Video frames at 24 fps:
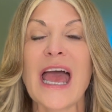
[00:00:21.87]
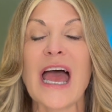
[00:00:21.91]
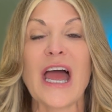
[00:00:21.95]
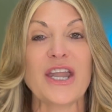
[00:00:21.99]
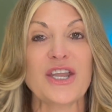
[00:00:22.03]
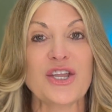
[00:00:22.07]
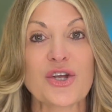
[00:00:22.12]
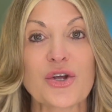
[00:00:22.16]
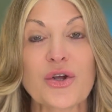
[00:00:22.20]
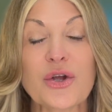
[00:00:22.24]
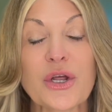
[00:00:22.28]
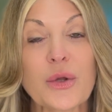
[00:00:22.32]

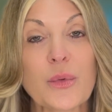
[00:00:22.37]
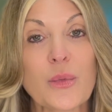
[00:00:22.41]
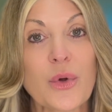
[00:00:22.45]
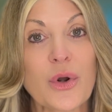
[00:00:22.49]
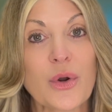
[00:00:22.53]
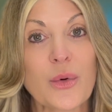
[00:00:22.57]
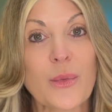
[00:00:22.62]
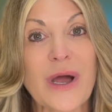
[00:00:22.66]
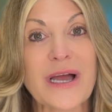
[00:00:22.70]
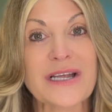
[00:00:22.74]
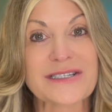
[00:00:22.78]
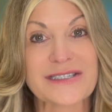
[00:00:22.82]
And you're going to want
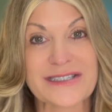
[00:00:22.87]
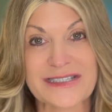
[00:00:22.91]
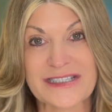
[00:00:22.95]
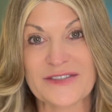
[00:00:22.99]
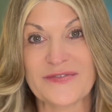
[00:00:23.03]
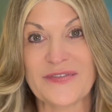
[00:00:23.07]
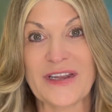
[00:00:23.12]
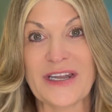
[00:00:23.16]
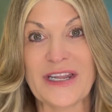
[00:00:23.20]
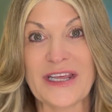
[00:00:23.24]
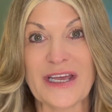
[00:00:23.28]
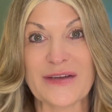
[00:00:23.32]
to watch this
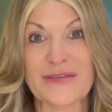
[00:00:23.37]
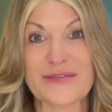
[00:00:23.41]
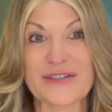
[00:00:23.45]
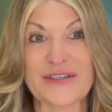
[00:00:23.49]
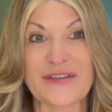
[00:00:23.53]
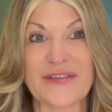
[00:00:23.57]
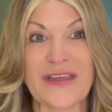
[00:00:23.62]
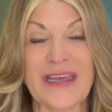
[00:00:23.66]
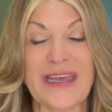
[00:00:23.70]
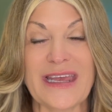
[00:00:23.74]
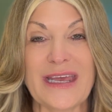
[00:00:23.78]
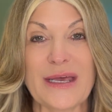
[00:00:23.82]
video to
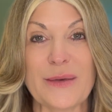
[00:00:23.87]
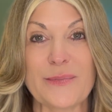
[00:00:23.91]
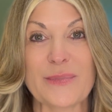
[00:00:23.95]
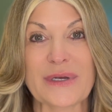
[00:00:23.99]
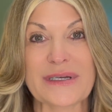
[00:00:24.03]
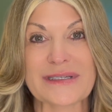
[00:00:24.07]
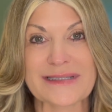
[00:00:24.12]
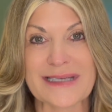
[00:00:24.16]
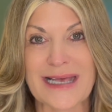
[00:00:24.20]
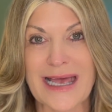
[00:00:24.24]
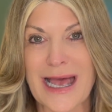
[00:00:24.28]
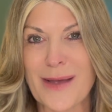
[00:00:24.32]
the end
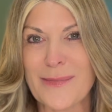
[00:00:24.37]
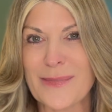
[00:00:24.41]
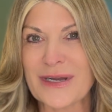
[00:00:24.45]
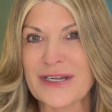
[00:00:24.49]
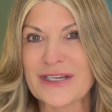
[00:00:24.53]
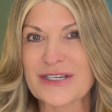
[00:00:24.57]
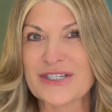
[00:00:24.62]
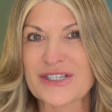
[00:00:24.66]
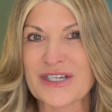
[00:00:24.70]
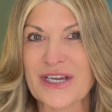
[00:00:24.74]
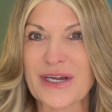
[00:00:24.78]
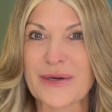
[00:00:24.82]
because I'm going to
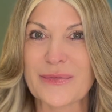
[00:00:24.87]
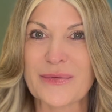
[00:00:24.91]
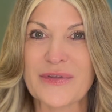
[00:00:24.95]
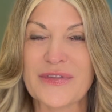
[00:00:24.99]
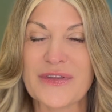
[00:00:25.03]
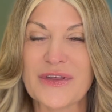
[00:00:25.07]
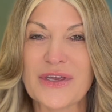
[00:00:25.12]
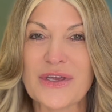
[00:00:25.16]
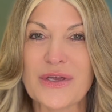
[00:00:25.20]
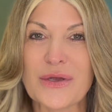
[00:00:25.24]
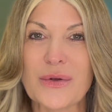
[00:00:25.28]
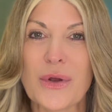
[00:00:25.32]
share with
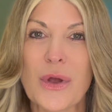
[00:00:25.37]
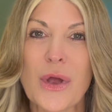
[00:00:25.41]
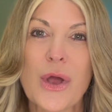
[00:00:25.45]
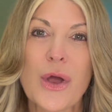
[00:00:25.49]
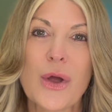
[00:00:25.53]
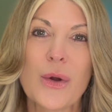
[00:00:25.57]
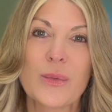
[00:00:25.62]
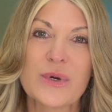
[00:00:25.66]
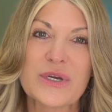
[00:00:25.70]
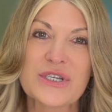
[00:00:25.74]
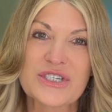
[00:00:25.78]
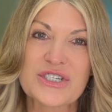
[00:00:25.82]
you
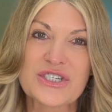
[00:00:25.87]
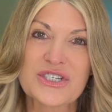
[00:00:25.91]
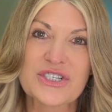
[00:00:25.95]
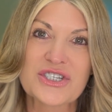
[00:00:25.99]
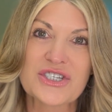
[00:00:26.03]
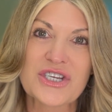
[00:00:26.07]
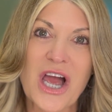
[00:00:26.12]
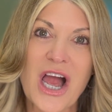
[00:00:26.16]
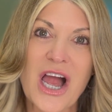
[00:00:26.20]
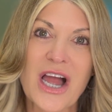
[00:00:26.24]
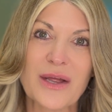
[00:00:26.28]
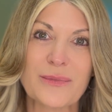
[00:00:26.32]
what
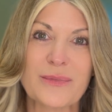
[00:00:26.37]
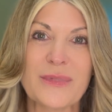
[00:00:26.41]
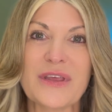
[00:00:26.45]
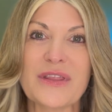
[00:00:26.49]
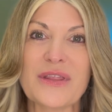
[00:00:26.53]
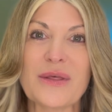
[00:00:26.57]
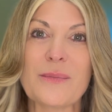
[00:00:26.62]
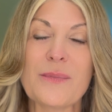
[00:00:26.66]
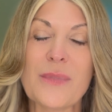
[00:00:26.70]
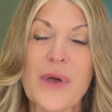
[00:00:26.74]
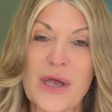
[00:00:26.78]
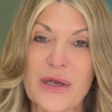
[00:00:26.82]
shocked me
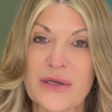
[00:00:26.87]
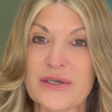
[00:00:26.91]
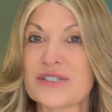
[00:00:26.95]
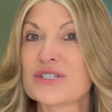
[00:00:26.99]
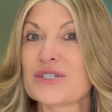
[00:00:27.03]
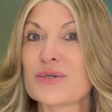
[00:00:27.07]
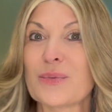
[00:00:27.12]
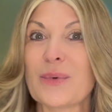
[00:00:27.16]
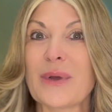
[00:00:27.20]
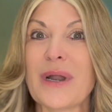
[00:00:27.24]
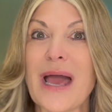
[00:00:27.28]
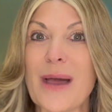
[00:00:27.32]
the
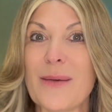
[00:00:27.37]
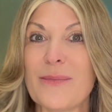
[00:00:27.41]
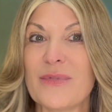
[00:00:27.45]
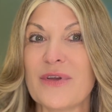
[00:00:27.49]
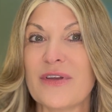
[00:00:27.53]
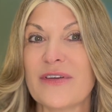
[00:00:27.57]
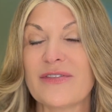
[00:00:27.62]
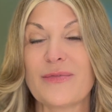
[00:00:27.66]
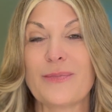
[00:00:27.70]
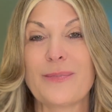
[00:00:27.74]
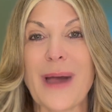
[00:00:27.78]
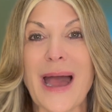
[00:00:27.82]
most when I
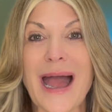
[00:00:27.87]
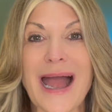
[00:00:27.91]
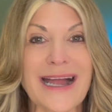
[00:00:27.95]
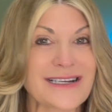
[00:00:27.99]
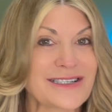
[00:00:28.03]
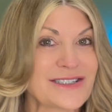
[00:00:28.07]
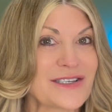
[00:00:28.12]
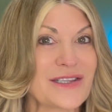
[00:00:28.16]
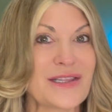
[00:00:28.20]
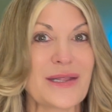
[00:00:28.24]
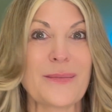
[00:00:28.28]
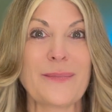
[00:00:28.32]
moved
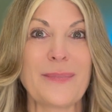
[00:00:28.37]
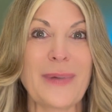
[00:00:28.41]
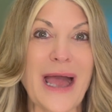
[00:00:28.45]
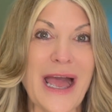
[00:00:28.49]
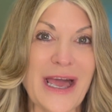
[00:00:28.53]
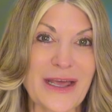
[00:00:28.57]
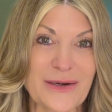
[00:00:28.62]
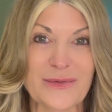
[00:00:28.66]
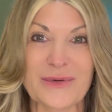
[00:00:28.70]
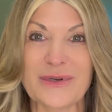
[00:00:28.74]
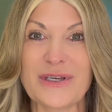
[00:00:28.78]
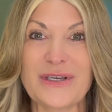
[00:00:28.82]
back to the
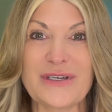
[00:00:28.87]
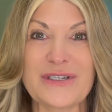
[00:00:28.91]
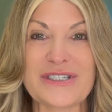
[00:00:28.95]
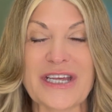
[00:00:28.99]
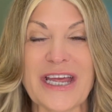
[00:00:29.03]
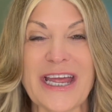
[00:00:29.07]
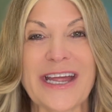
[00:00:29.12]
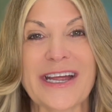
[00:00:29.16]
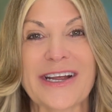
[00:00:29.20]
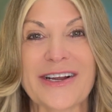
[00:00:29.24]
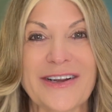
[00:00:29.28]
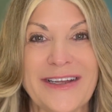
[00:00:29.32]
Baton Rouge
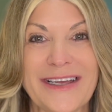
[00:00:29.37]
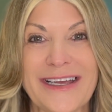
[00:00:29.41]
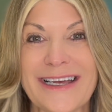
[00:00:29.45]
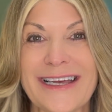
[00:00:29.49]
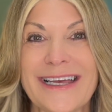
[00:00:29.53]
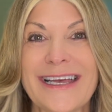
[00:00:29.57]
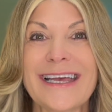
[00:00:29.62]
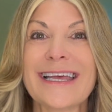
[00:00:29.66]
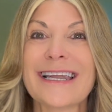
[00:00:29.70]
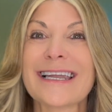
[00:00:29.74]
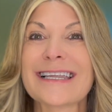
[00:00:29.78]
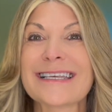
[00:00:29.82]
area.
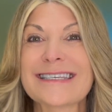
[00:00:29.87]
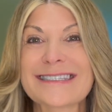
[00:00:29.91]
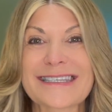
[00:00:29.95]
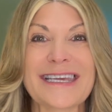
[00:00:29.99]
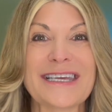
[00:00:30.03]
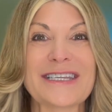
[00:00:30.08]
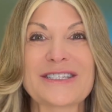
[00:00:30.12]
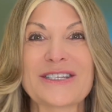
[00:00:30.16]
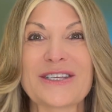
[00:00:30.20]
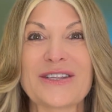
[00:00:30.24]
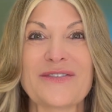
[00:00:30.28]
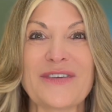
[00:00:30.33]
Let's
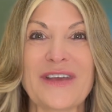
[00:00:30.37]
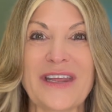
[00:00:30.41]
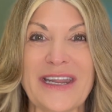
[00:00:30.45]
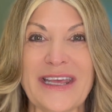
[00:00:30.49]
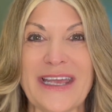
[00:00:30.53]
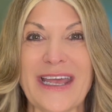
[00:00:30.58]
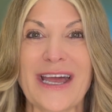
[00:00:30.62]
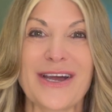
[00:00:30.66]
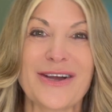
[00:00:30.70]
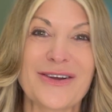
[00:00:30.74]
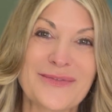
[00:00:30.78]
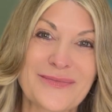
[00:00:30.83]
get to the
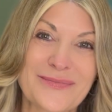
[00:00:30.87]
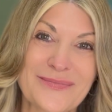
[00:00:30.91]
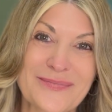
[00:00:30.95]
video.